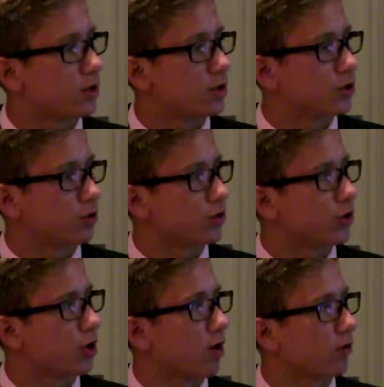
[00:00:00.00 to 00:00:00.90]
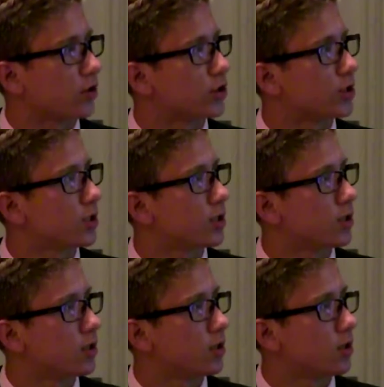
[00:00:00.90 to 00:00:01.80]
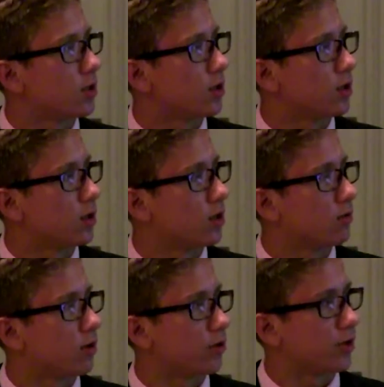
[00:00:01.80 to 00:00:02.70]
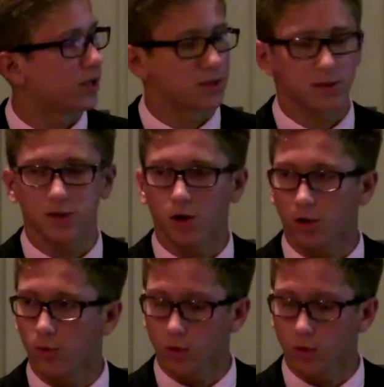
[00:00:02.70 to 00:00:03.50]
shows good coverage, and you can't see the scar anymore.